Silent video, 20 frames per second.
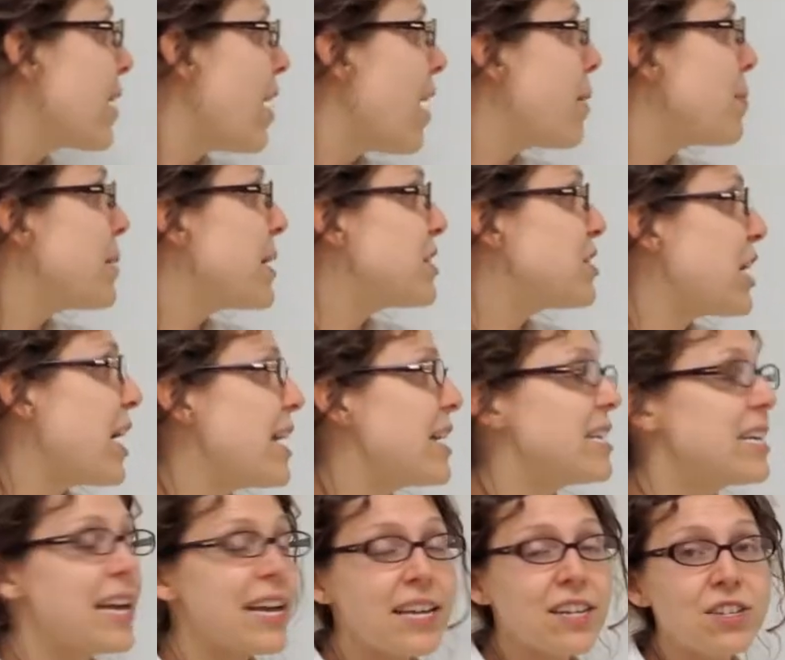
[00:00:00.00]
On page
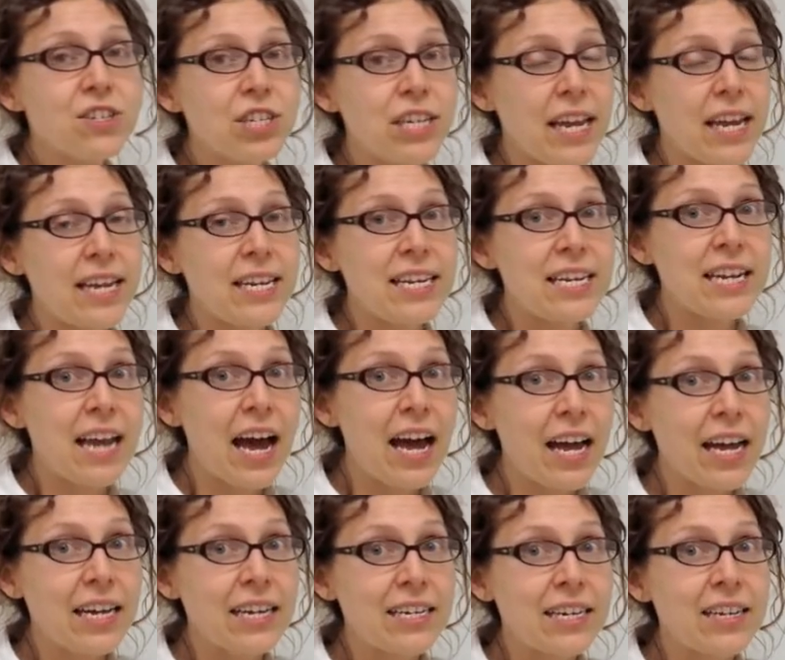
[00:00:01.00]
88 to
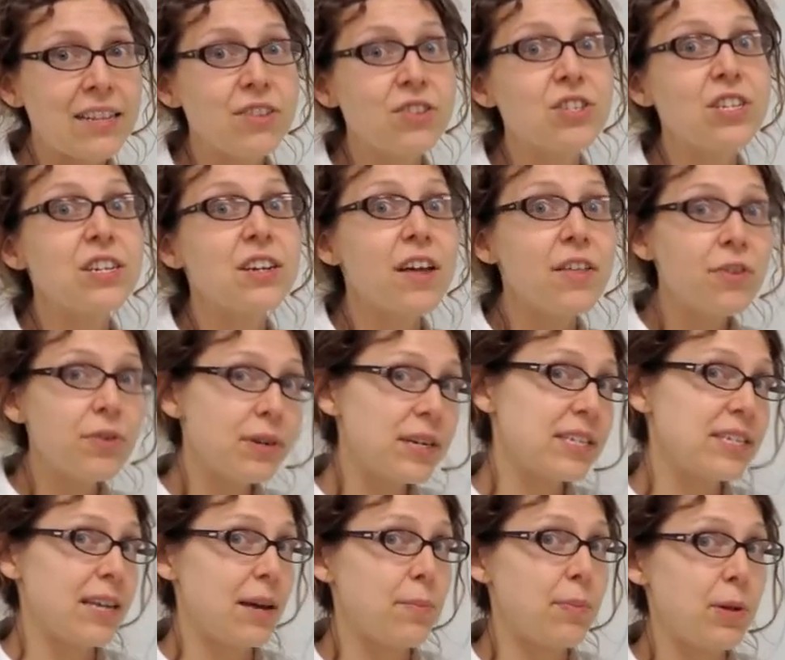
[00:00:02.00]
89, there's another
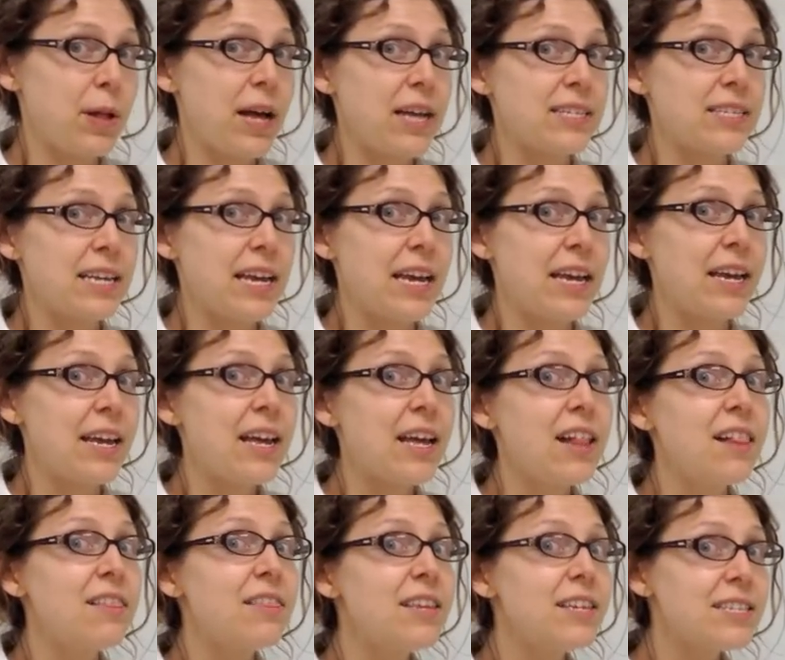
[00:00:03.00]
example essay.
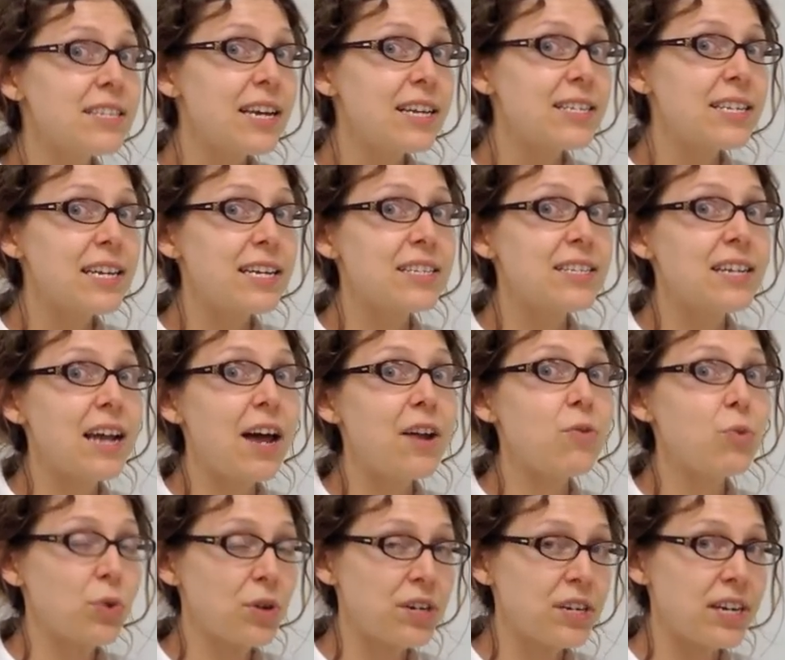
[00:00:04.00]
This essay is not
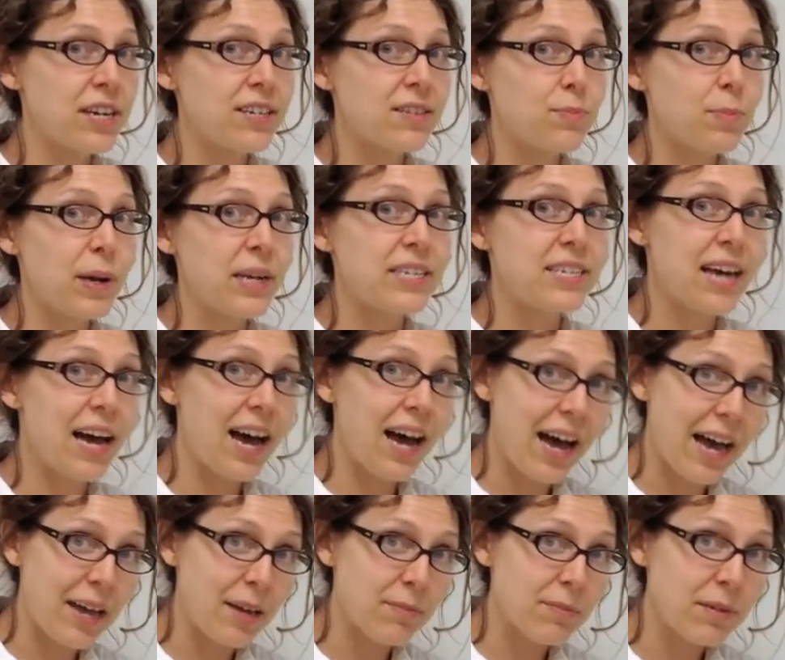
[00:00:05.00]
organized by
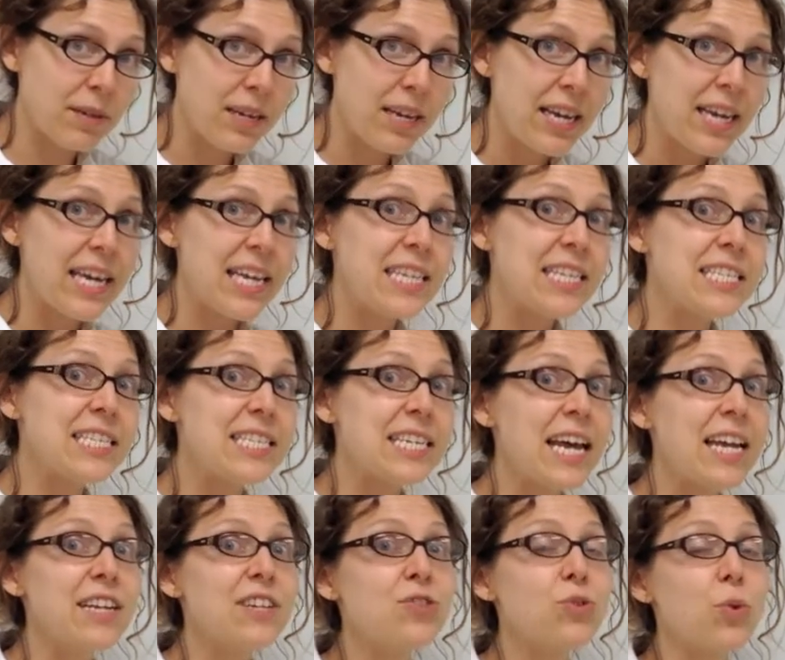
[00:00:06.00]
time.
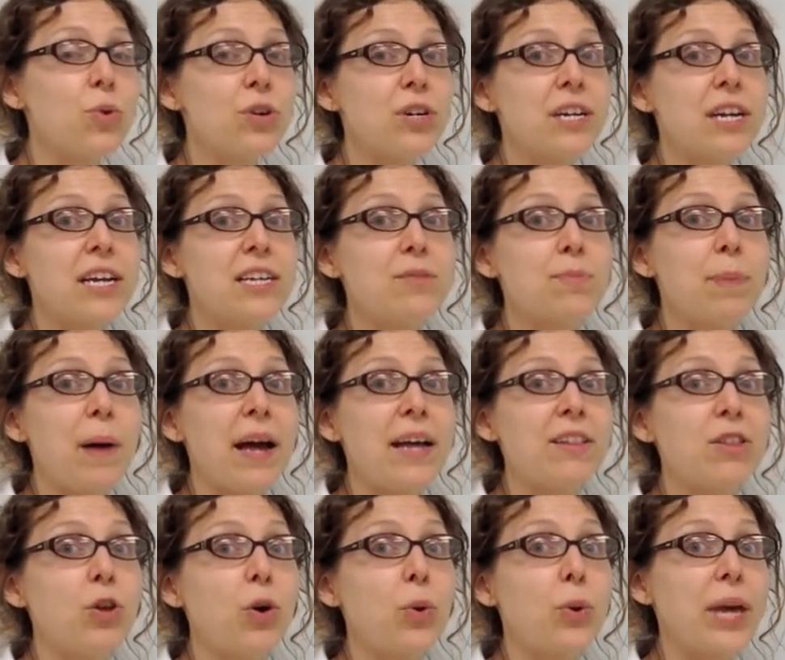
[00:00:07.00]
Instead, it's organized
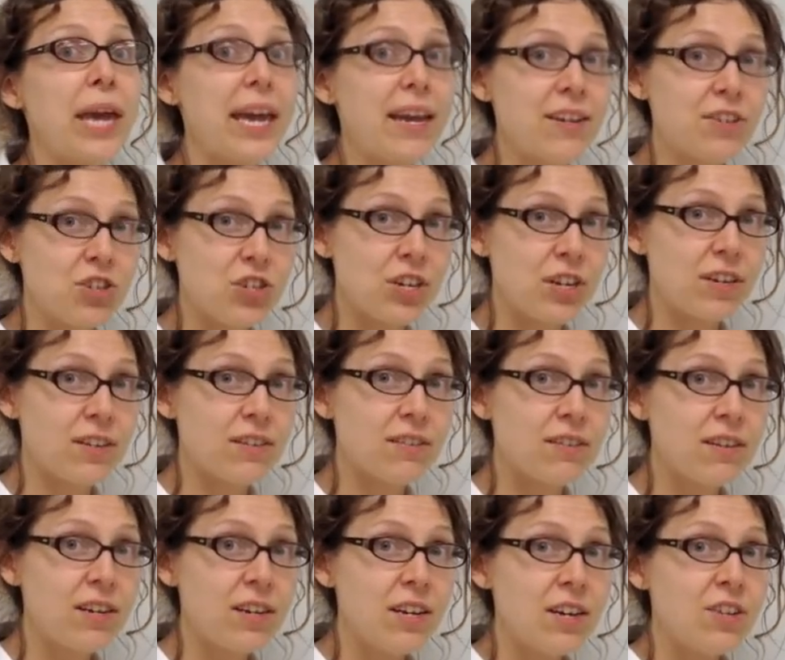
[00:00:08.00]
by location.
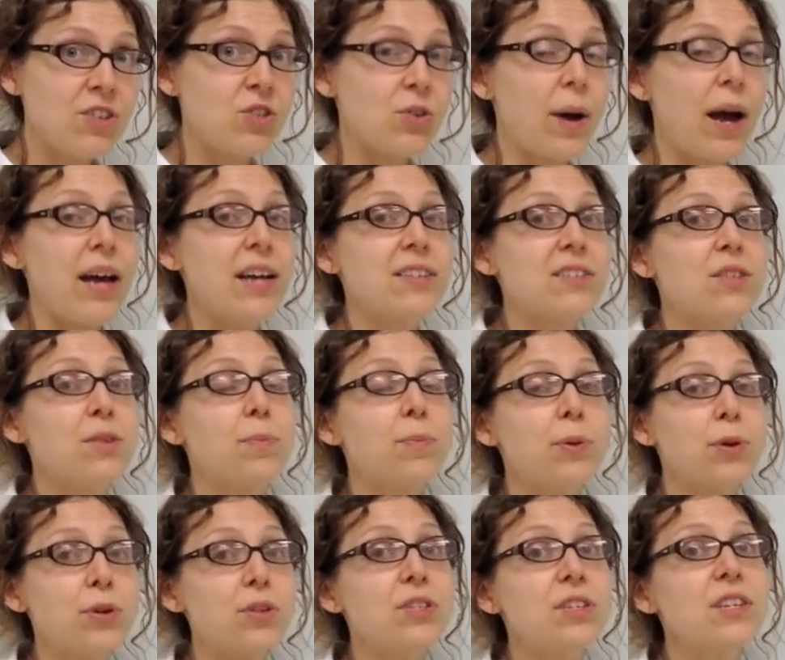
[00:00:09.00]
So as the
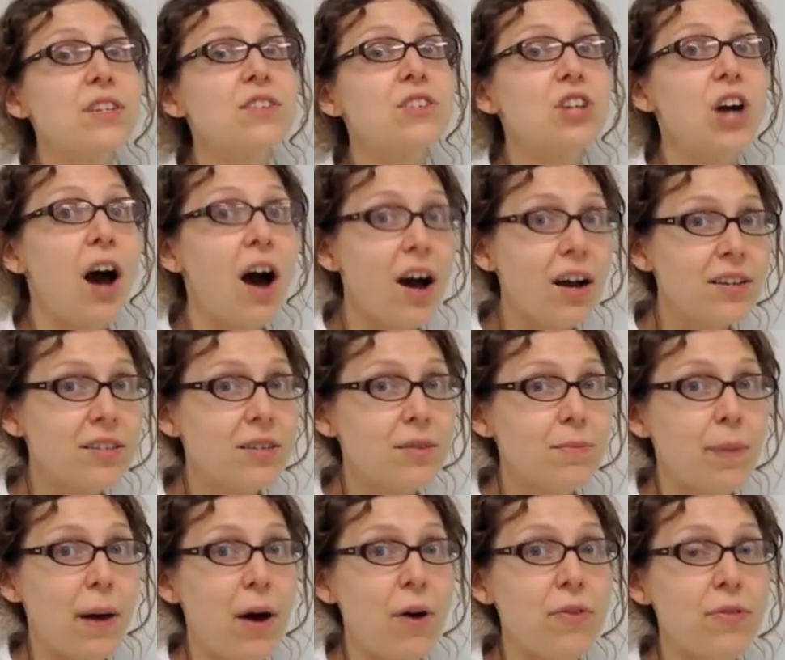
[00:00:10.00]
person talks
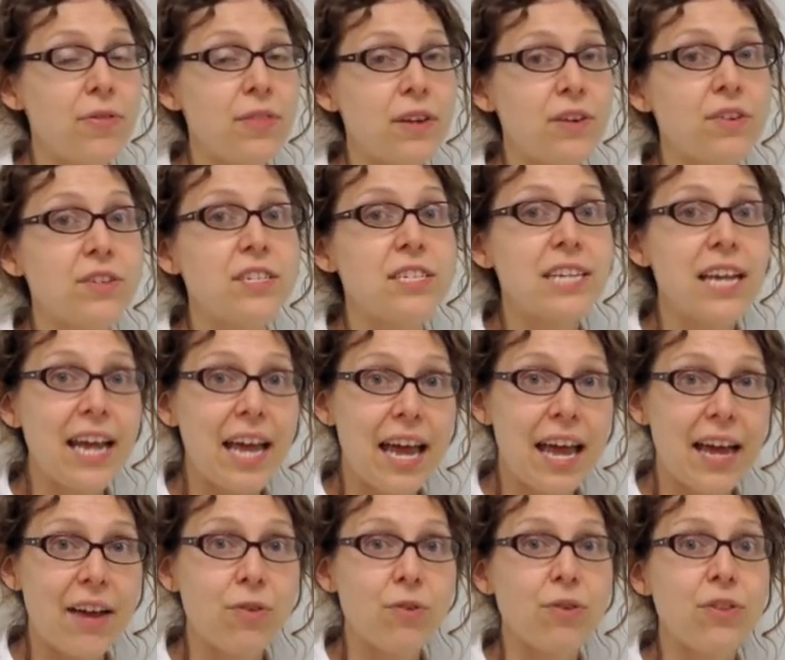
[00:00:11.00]
about their
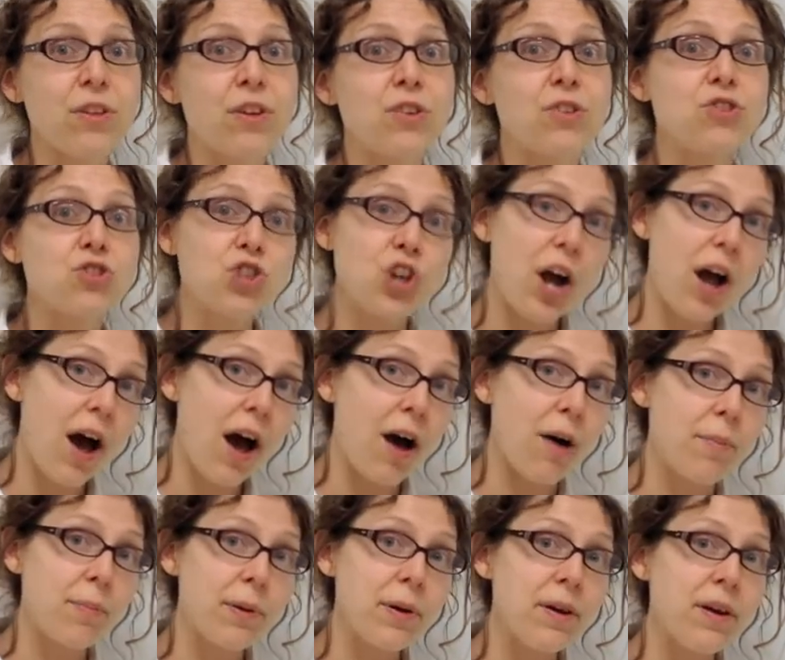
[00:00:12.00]
day or their
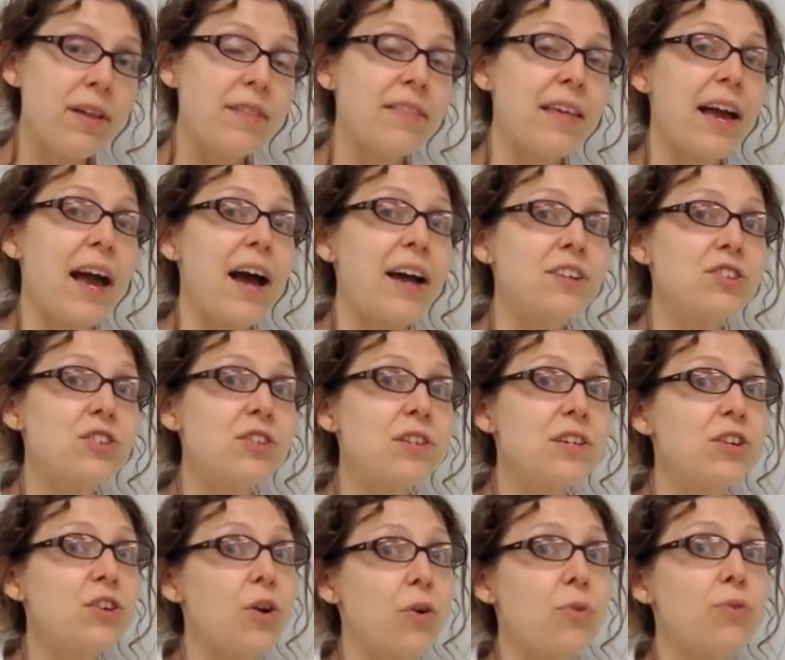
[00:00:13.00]
job, they actually
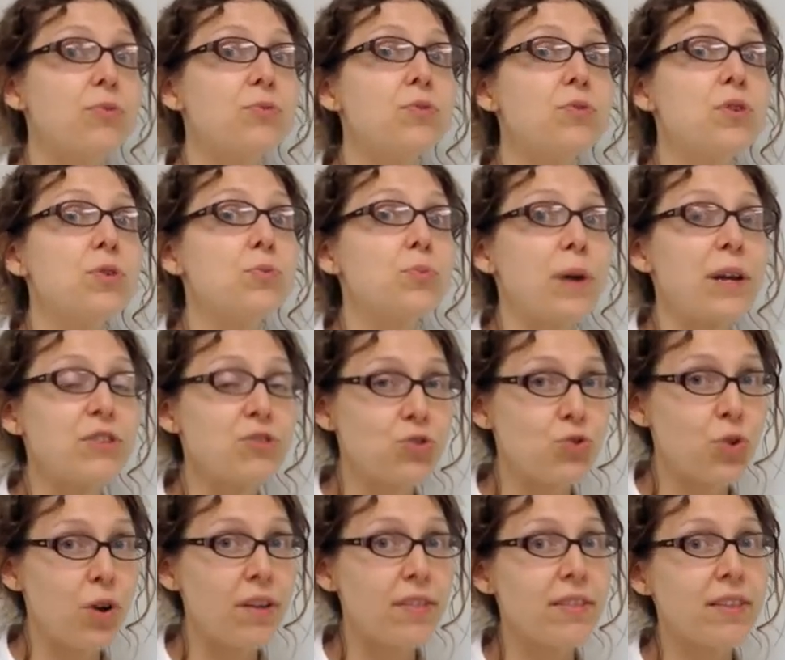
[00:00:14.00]
go through the
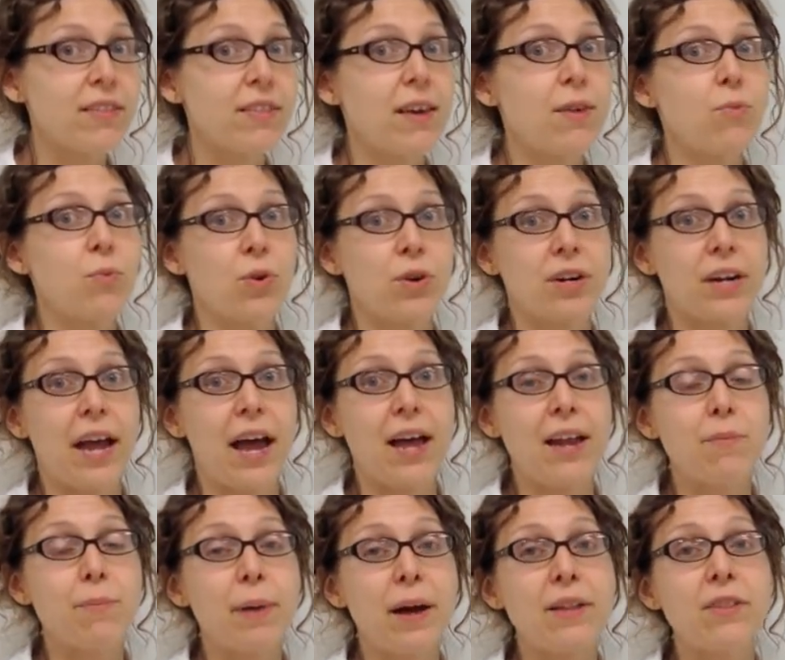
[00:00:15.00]
restaurant that they work
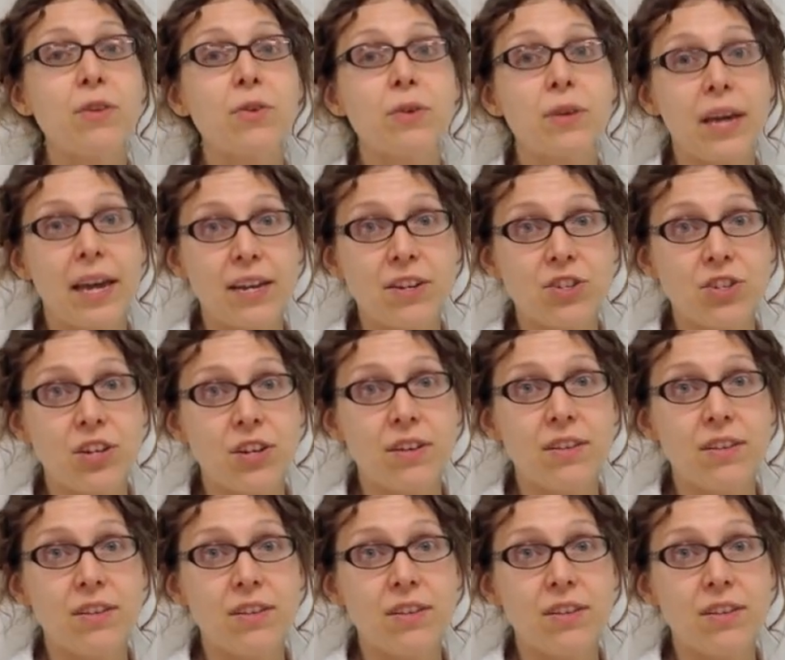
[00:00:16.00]
at by location.